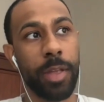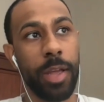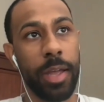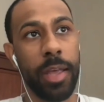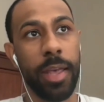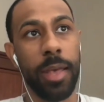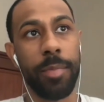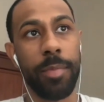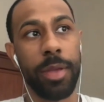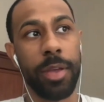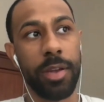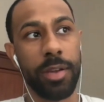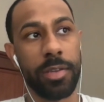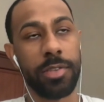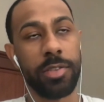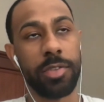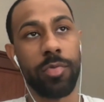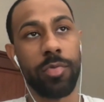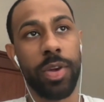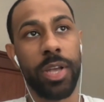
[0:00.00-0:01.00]
Again,
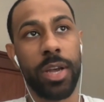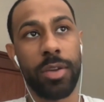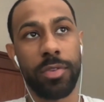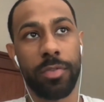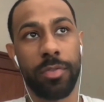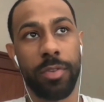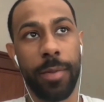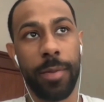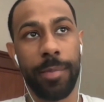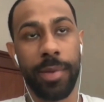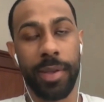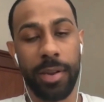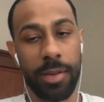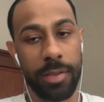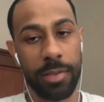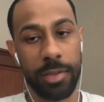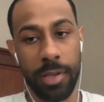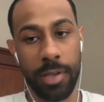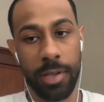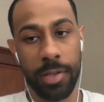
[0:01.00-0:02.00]
because the way I was framing
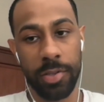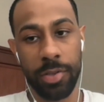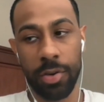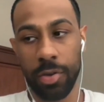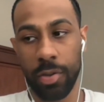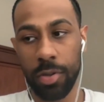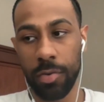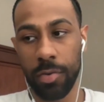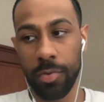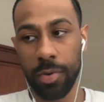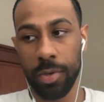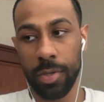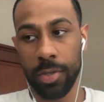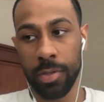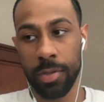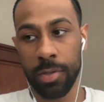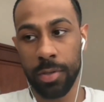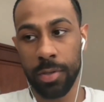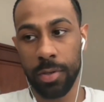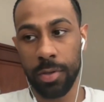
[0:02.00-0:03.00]
it internally
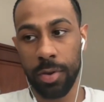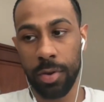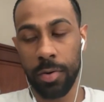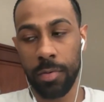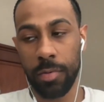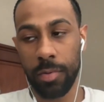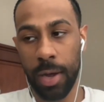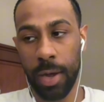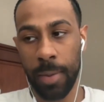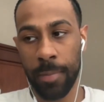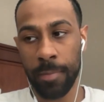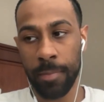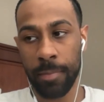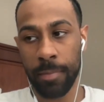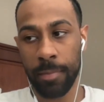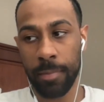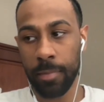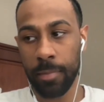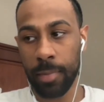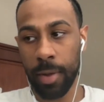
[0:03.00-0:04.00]
was,
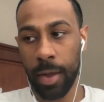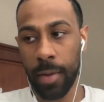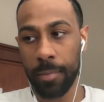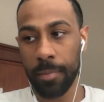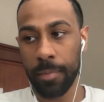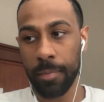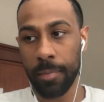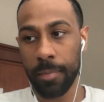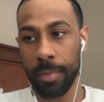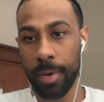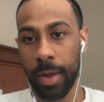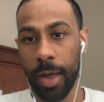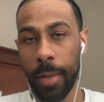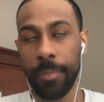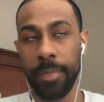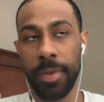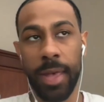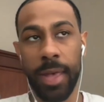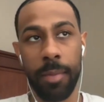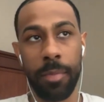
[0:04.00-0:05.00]

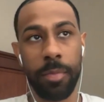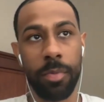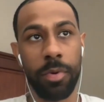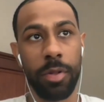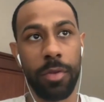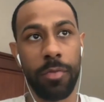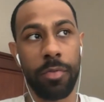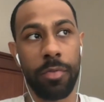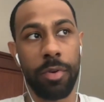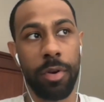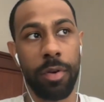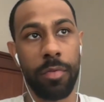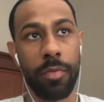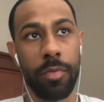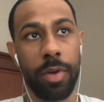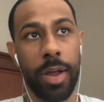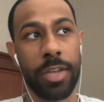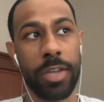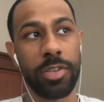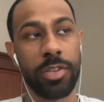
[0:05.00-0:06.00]
I'm capable of
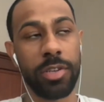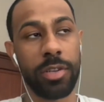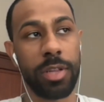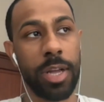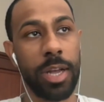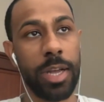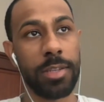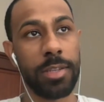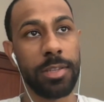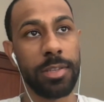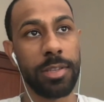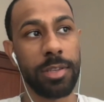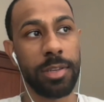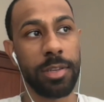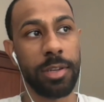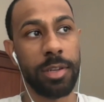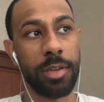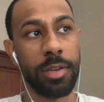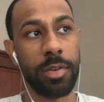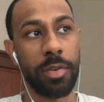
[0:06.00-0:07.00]

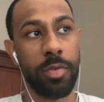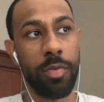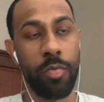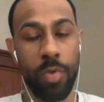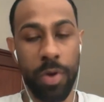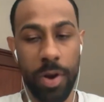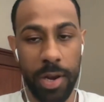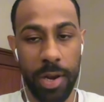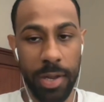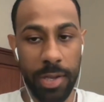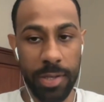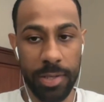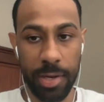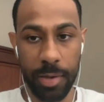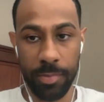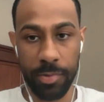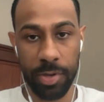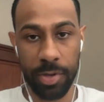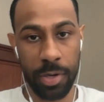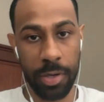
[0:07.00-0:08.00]
rationalizing where it is that
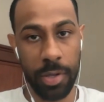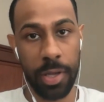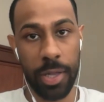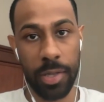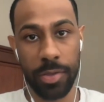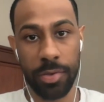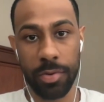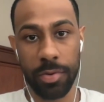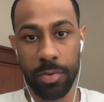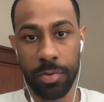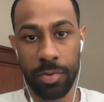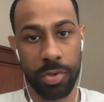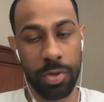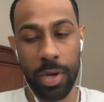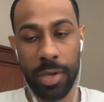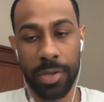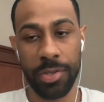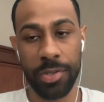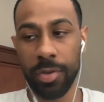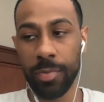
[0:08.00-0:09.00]
I'm trying to get to.
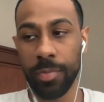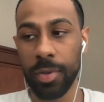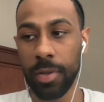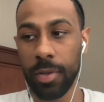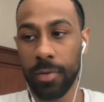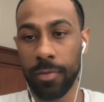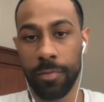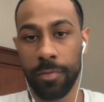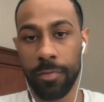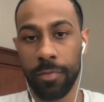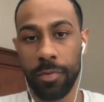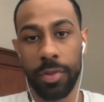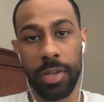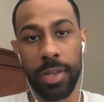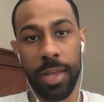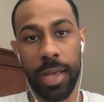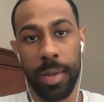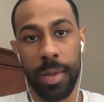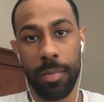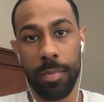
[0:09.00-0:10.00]
So I should be fully
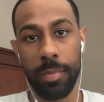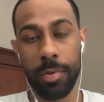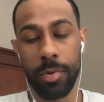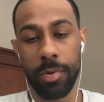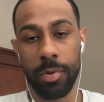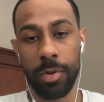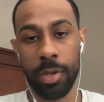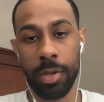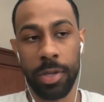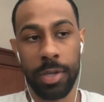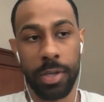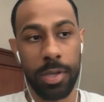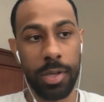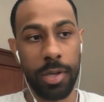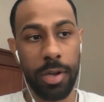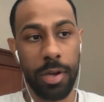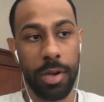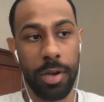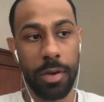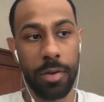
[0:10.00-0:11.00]
capable
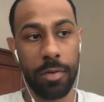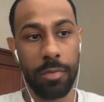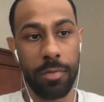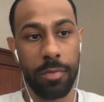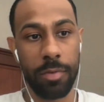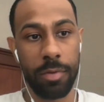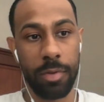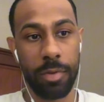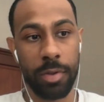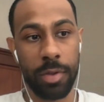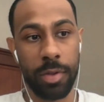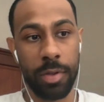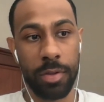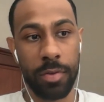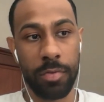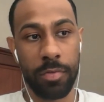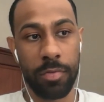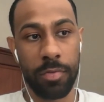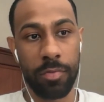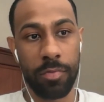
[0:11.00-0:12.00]
of
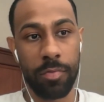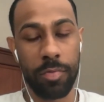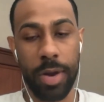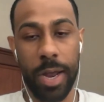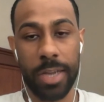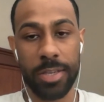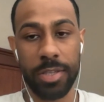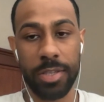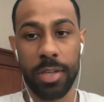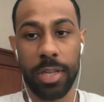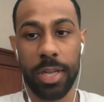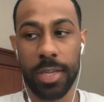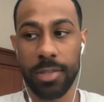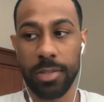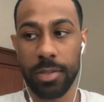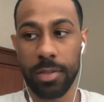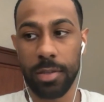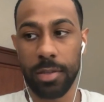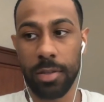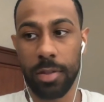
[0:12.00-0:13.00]

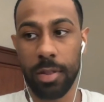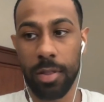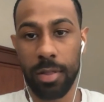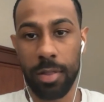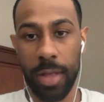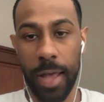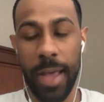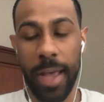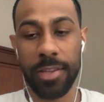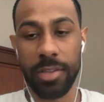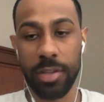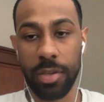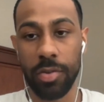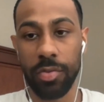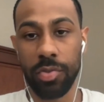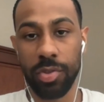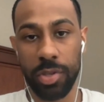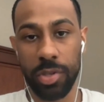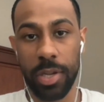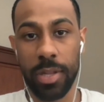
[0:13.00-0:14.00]
rationalizing the
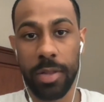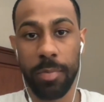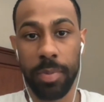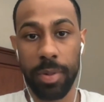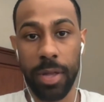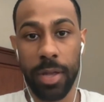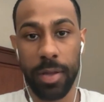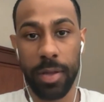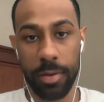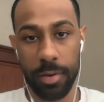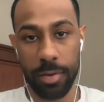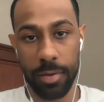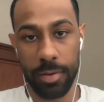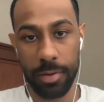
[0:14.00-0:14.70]
execution and the plan,